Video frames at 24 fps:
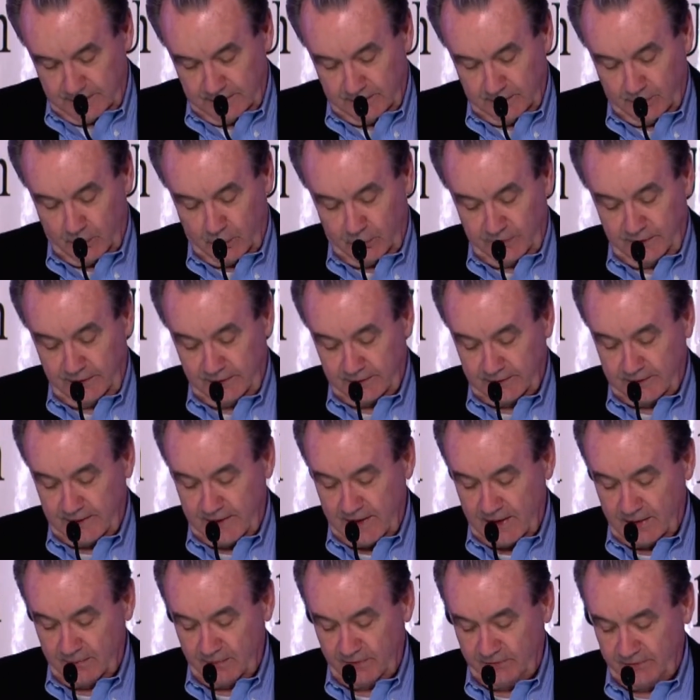the Mohel
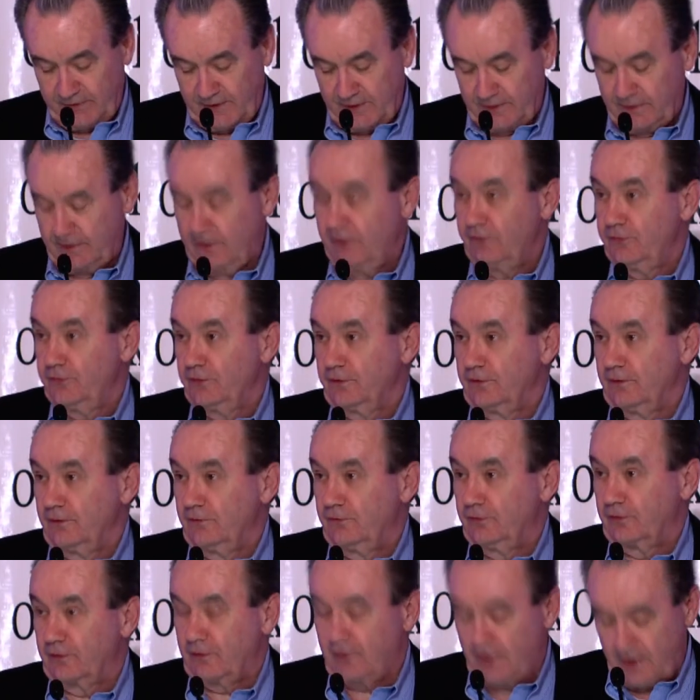Academy Foundation in
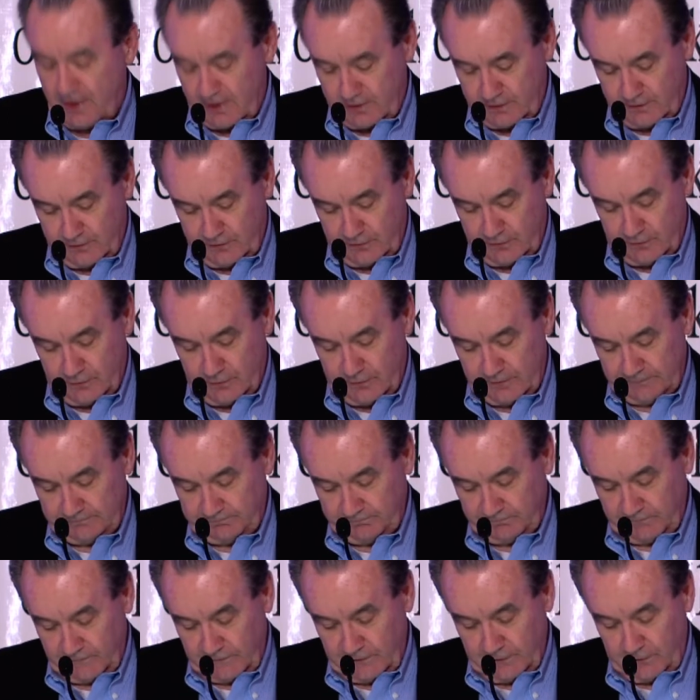Chicago,
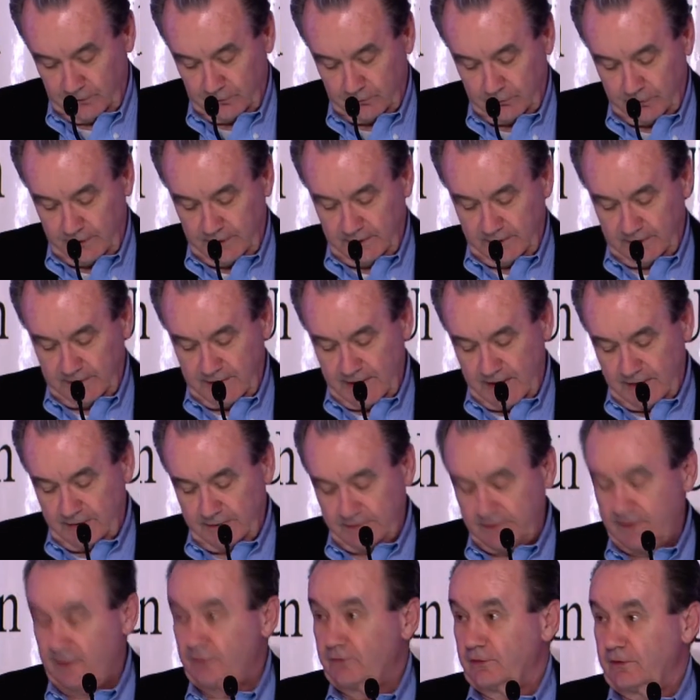the Ukrainian
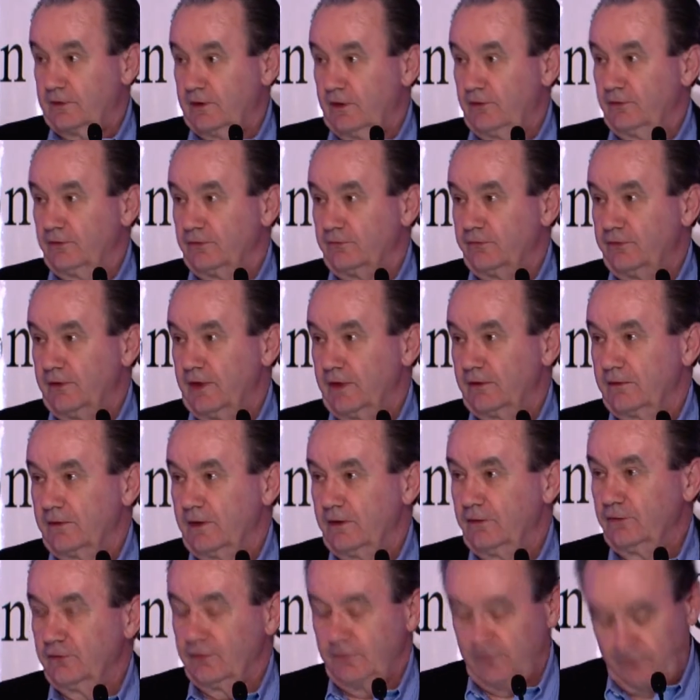Catholic Education
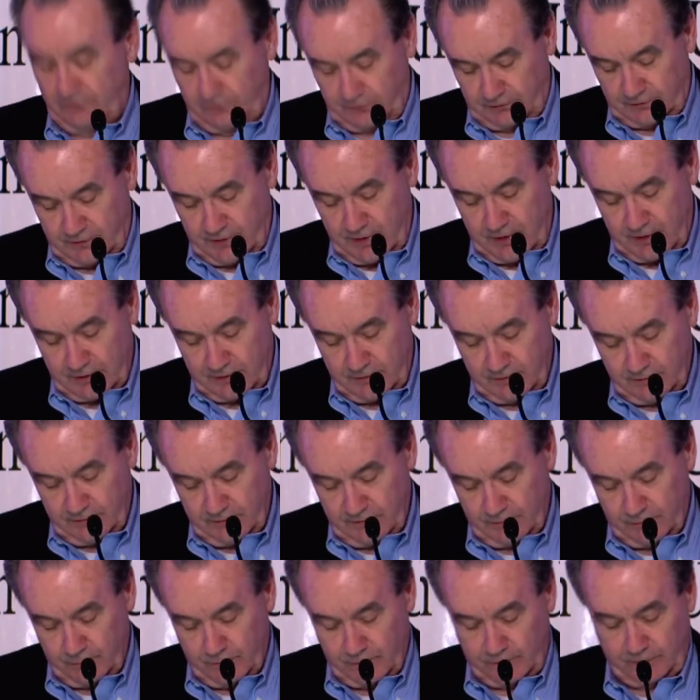Foundation in Chicago
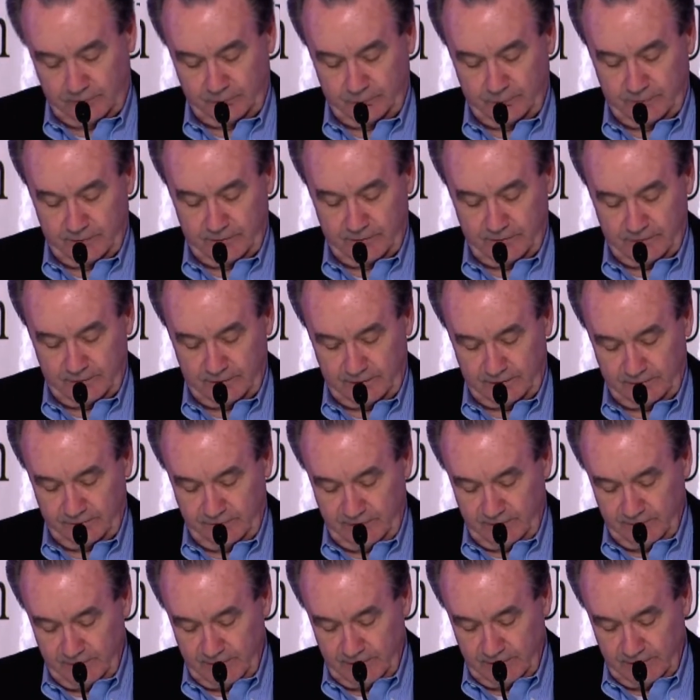that works with Lviv